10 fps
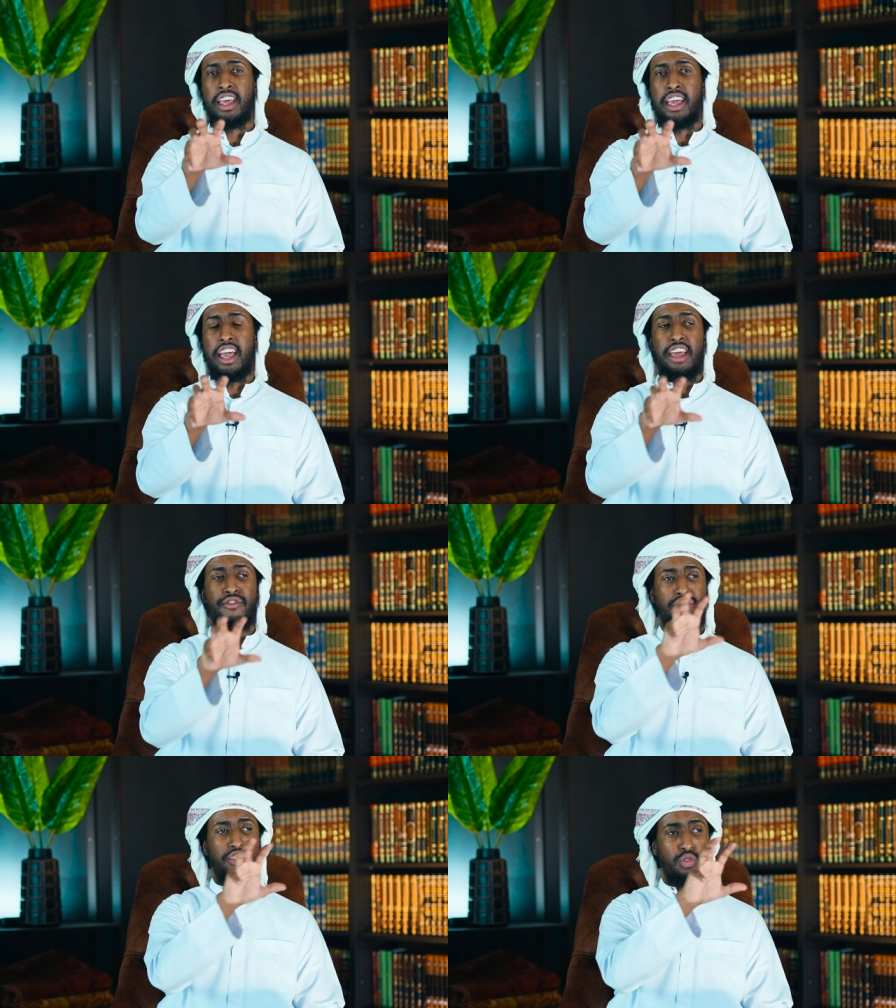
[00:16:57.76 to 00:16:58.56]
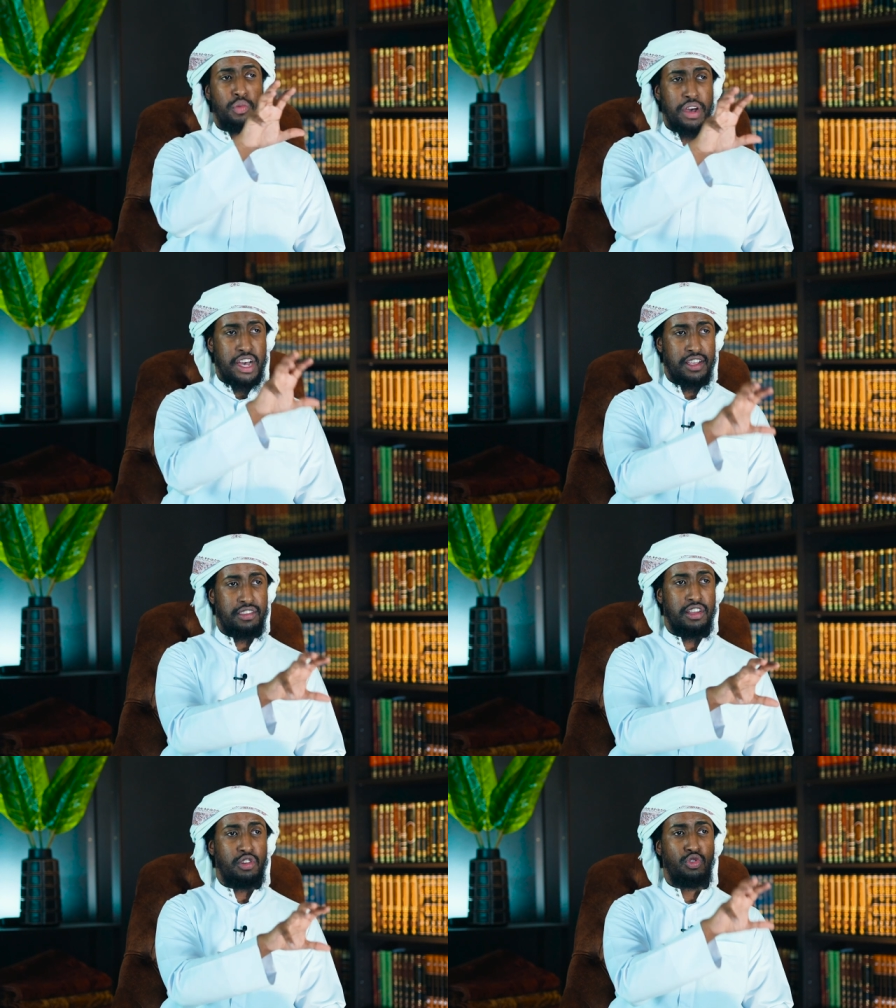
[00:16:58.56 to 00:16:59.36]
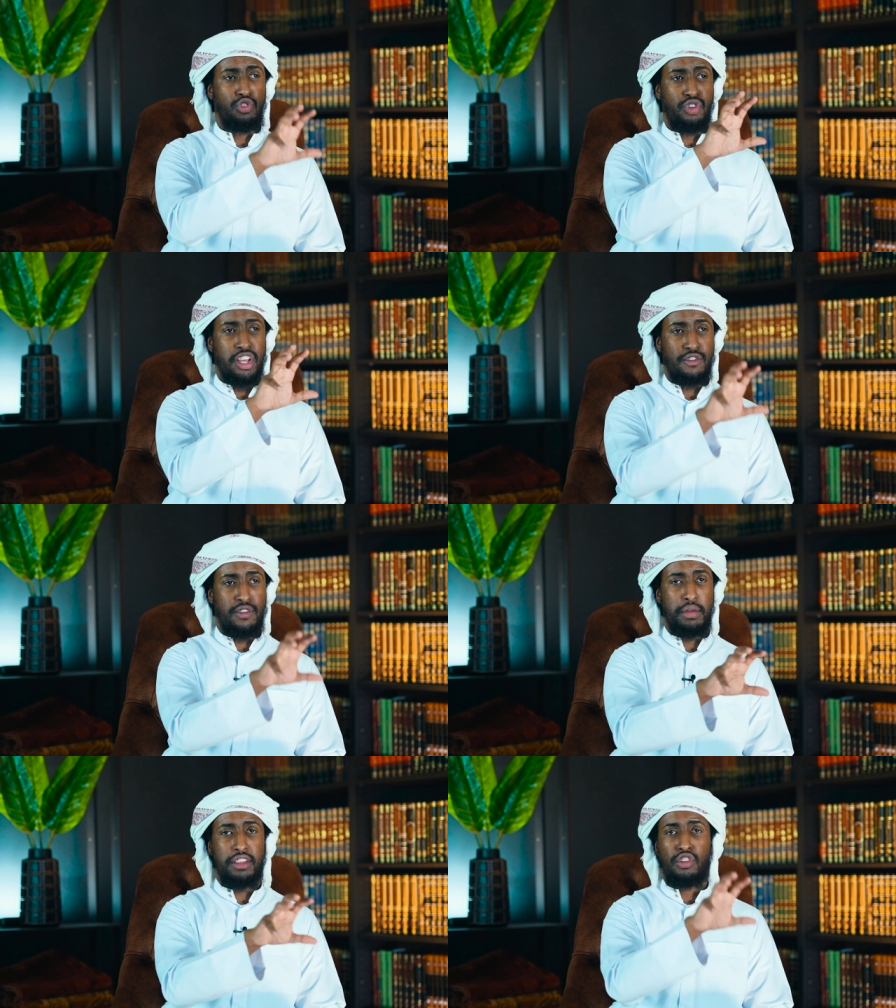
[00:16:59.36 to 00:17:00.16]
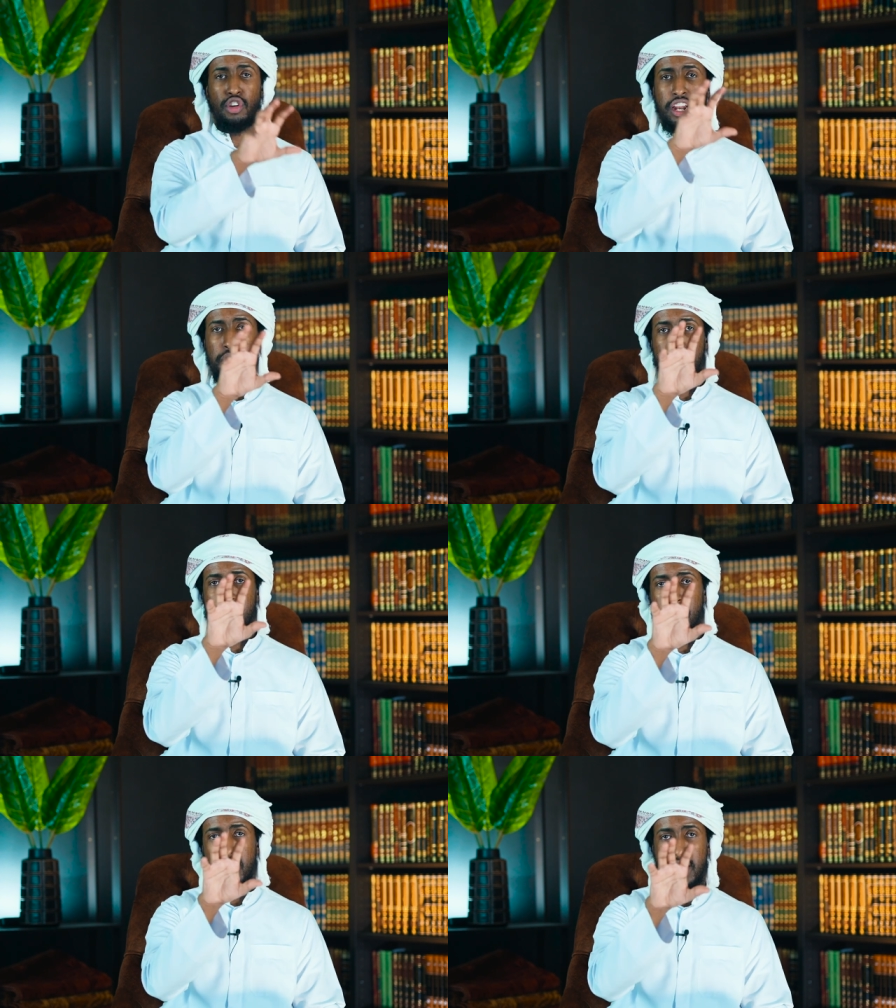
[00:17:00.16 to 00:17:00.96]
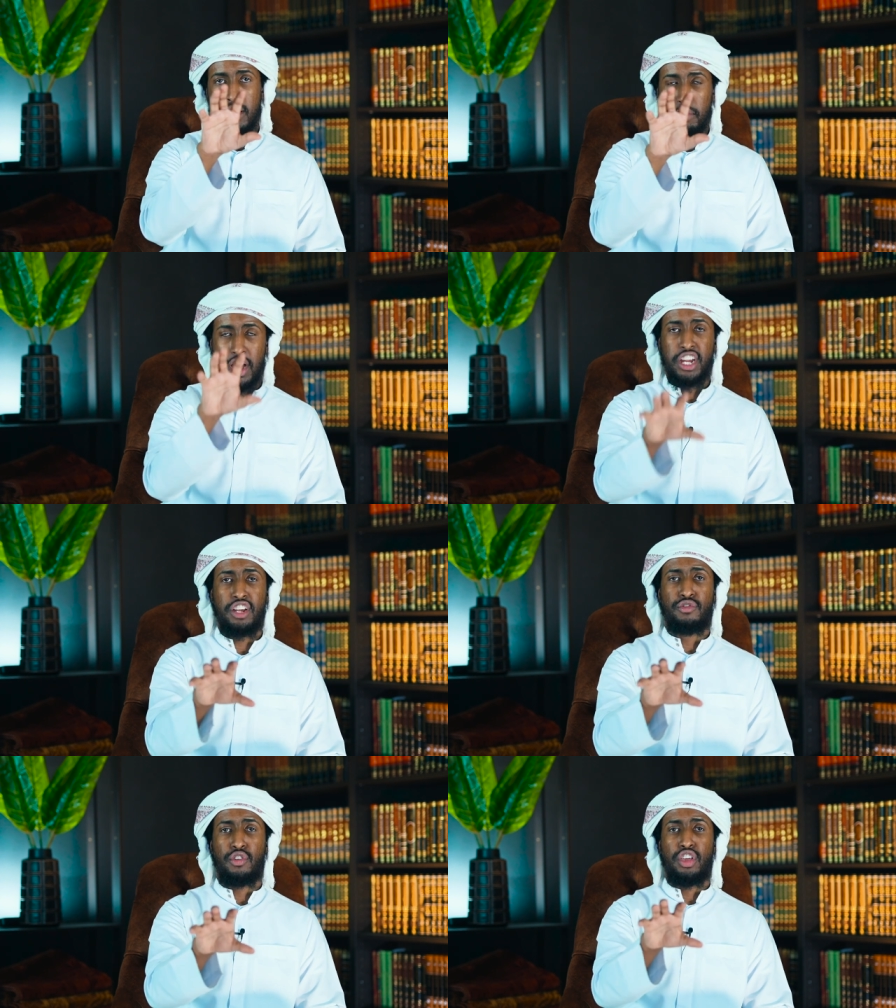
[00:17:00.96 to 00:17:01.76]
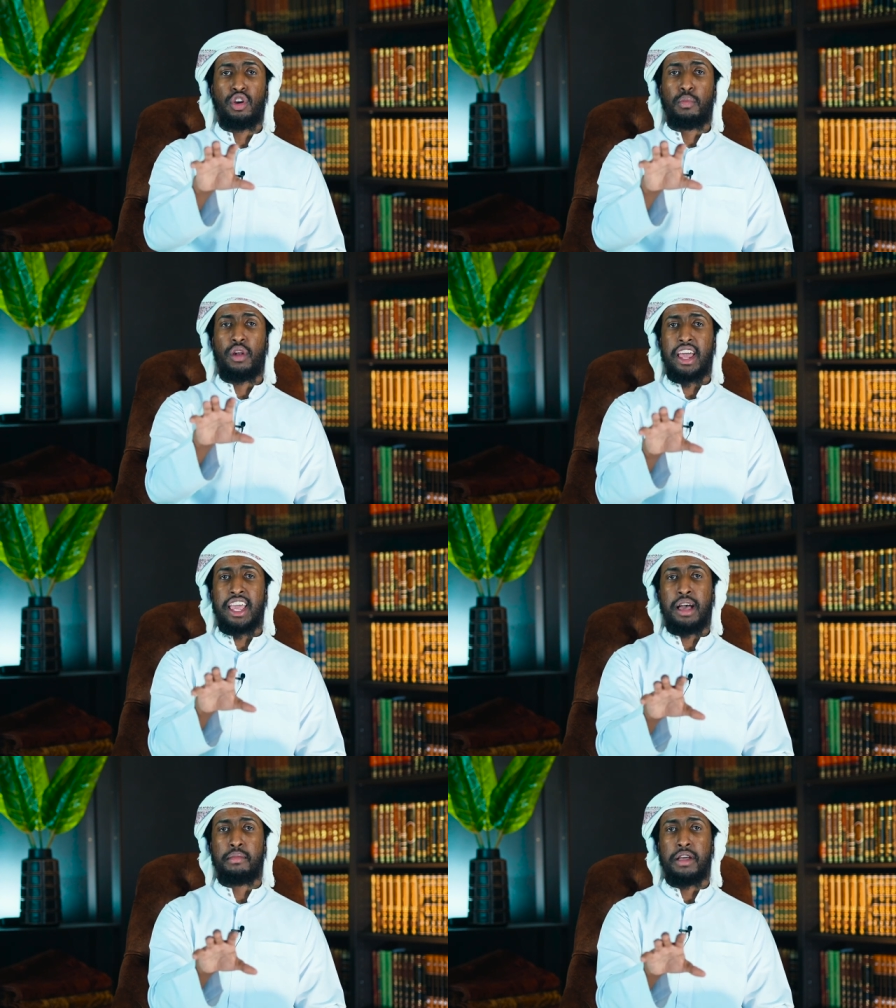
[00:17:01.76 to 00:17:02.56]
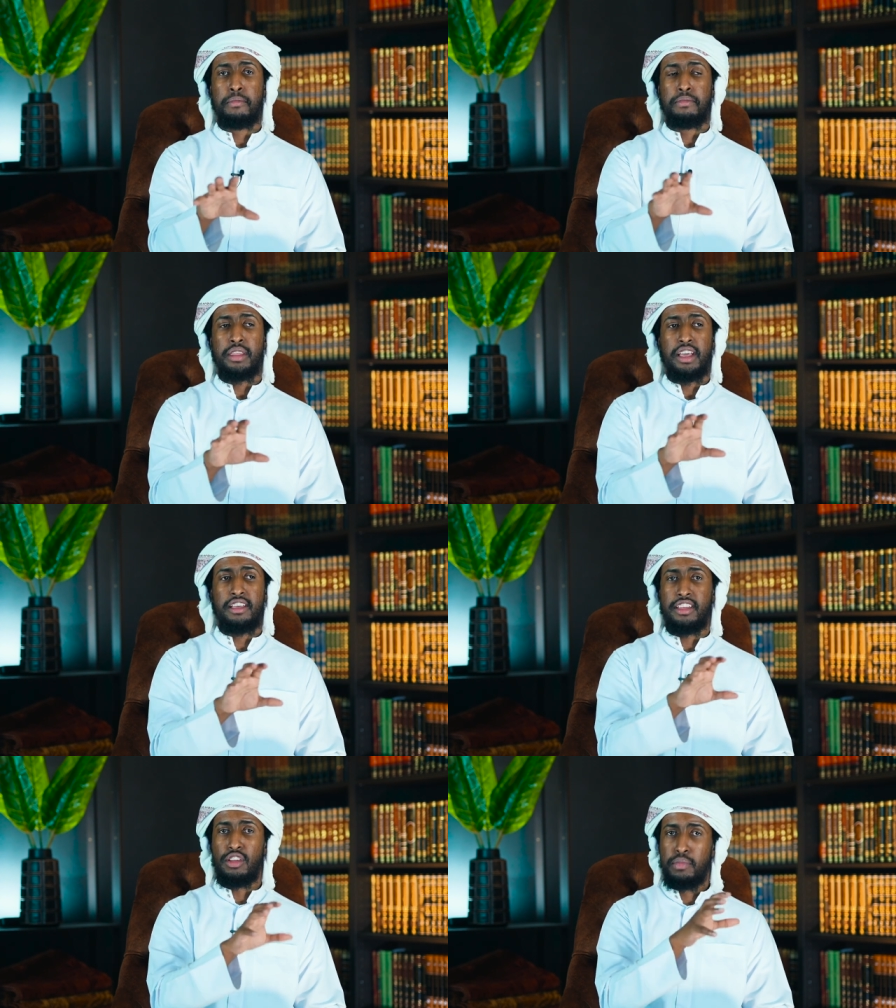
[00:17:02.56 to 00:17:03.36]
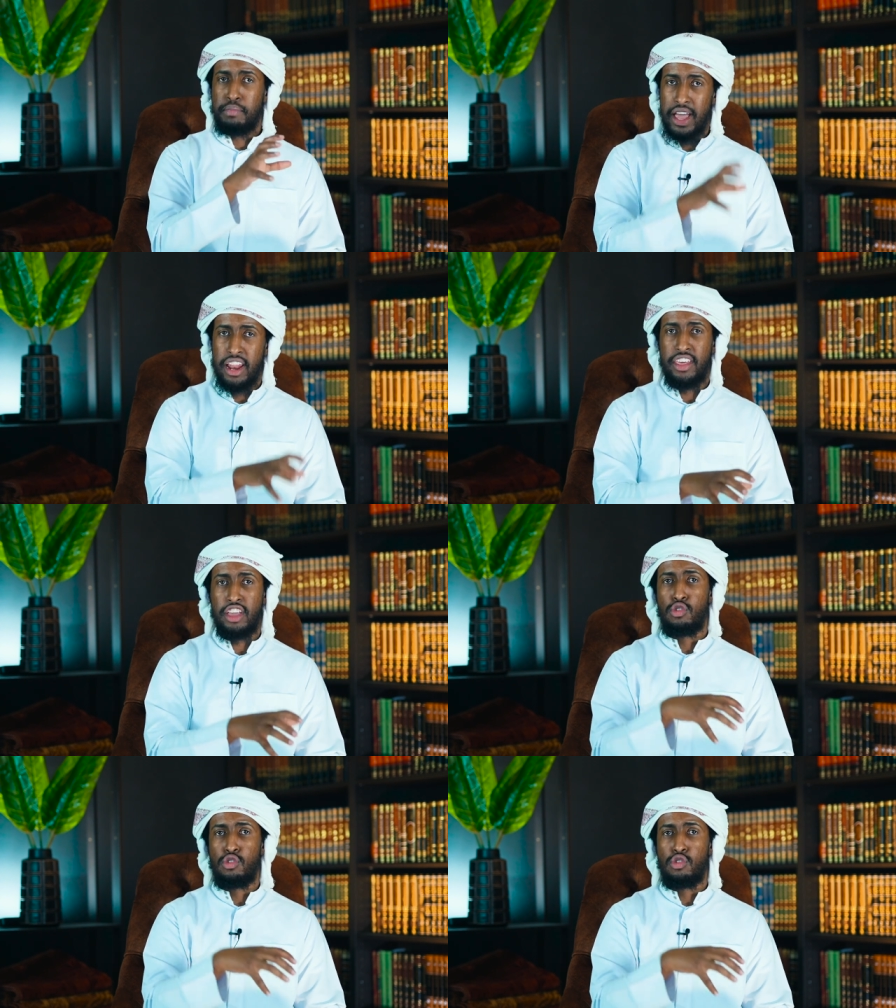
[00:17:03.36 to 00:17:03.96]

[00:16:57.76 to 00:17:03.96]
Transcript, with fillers: and every single person who drinks from it, you're going to be punished for yom al Qiyamah? Is it not better that you